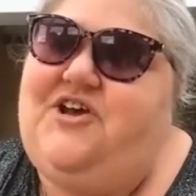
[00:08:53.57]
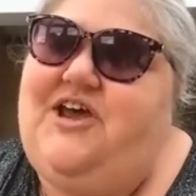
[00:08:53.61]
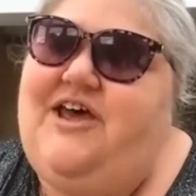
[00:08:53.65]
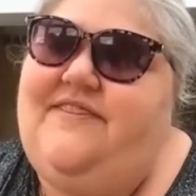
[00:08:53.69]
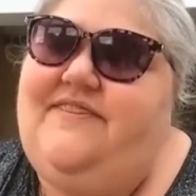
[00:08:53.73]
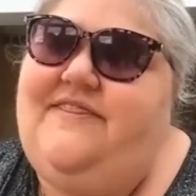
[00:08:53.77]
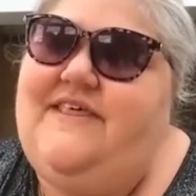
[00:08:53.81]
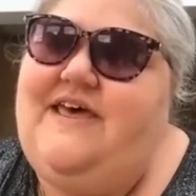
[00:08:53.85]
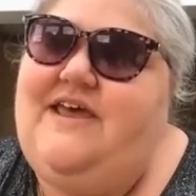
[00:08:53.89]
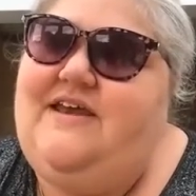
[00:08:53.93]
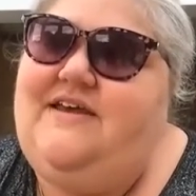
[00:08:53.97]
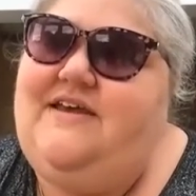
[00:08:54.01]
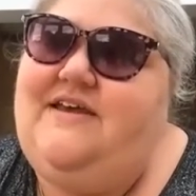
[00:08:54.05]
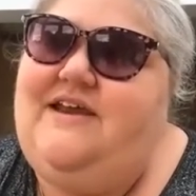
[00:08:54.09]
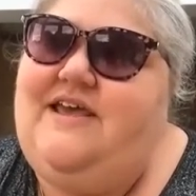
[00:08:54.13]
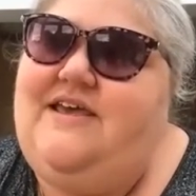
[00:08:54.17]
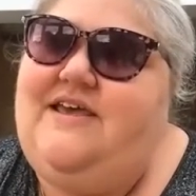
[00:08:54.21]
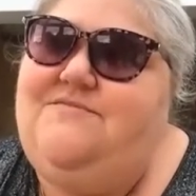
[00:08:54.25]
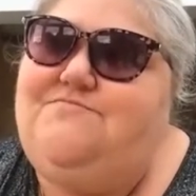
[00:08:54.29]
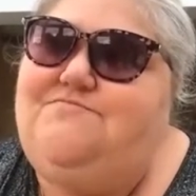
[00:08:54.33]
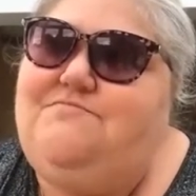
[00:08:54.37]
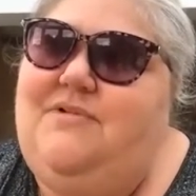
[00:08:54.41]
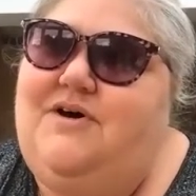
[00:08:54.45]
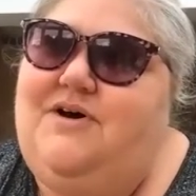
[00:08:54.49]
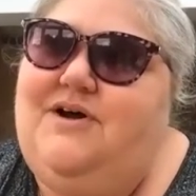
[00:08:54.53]
And then
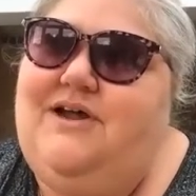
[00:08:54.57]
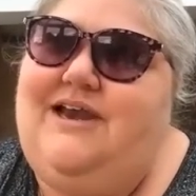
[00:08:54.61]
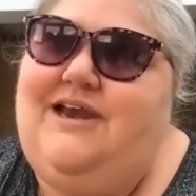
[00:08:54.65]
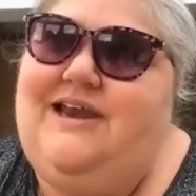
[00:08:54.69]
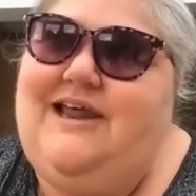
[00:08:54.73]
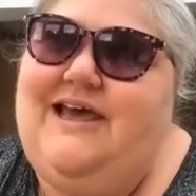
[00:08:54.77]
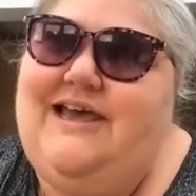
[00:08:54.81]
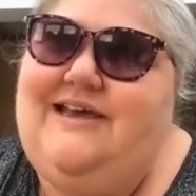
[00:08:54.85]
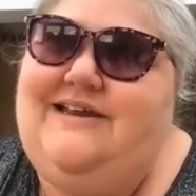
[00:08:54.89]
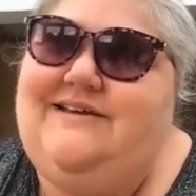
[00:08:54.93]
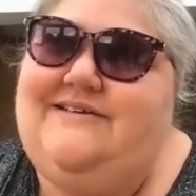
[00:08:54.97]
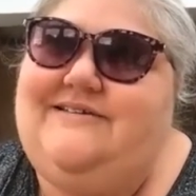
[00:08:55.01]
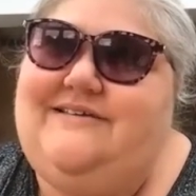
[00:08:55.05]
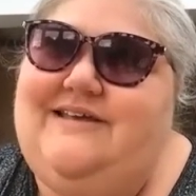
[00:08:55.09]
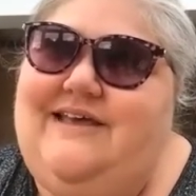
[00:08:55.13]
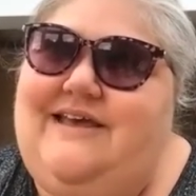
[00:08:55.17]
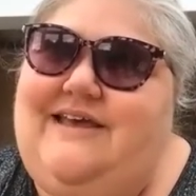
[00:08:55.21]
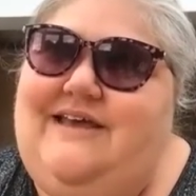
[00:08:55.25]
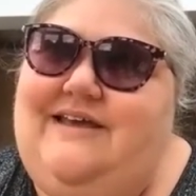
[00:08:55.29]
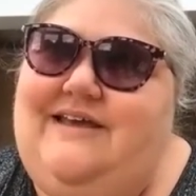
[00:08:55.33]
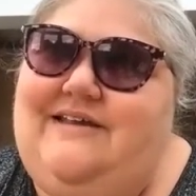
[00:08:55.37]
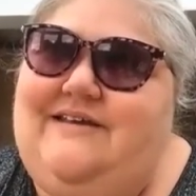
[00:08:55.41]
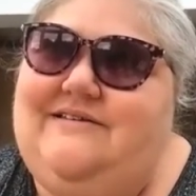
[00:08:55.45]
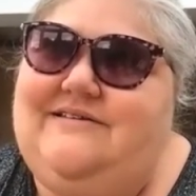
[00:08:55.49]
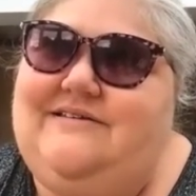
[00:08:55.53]
in my late
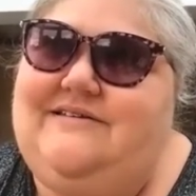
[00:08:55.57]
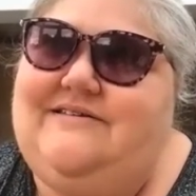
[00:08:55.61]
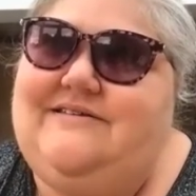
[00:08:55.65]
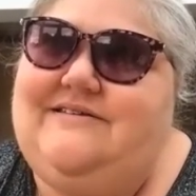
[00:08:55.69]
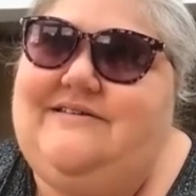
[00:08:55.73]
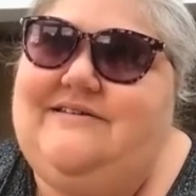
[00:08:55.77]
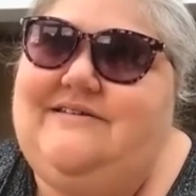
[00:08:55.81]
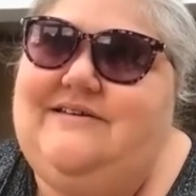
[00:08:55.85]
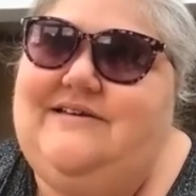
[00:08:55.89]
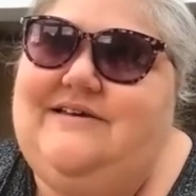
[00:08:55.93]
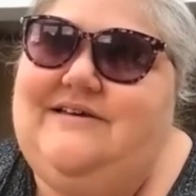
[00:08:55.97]
teens,